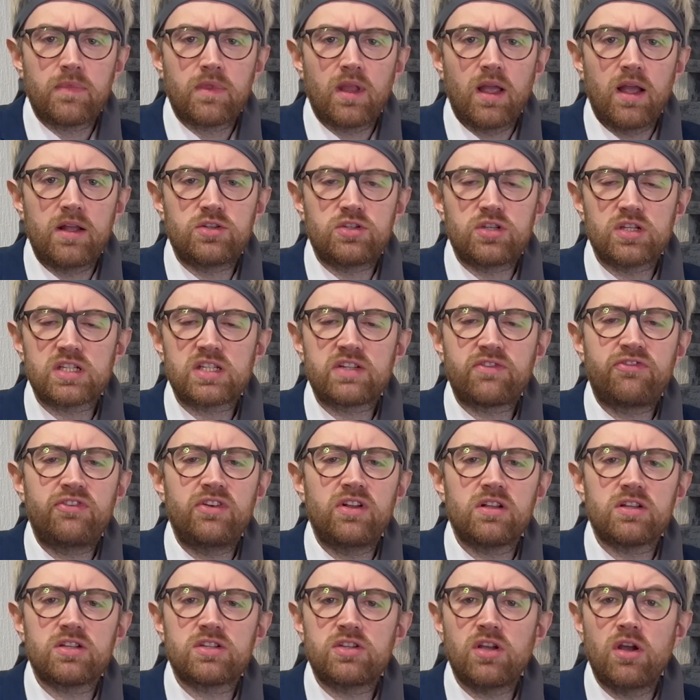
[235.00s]
I just
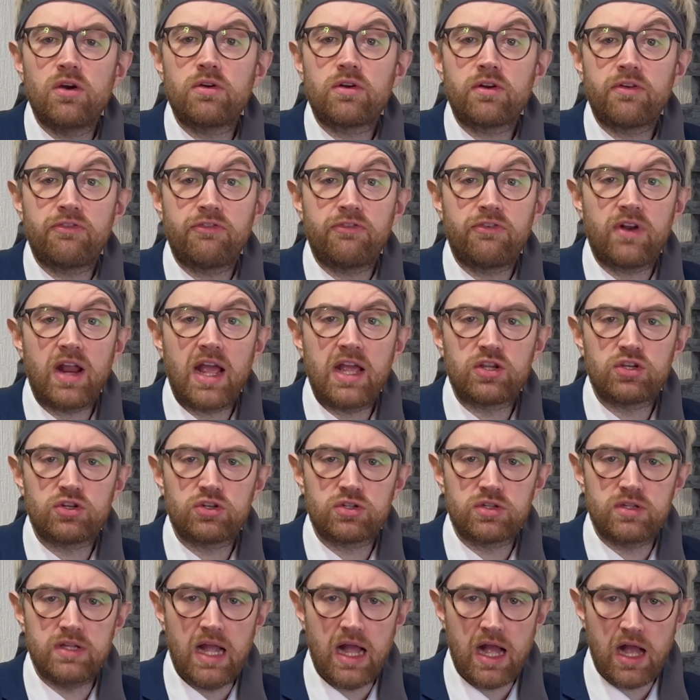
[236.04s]
feel so
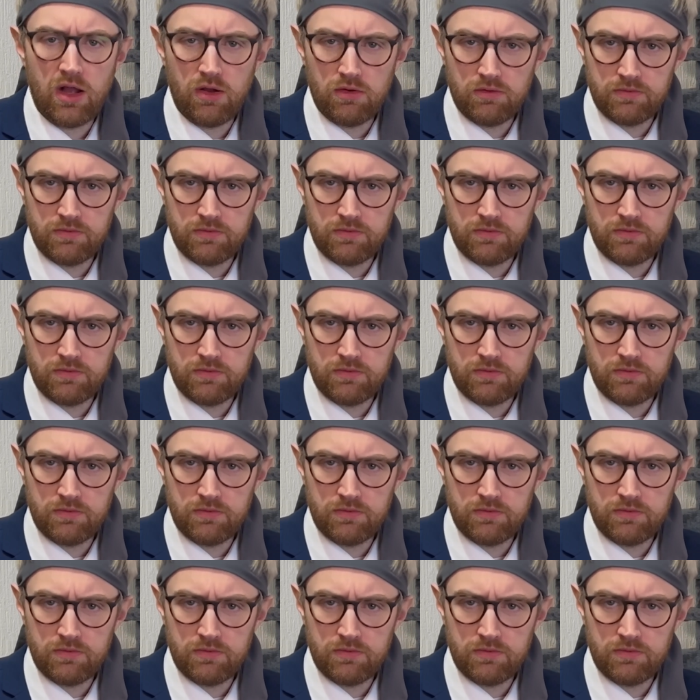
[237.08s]
refreshed now.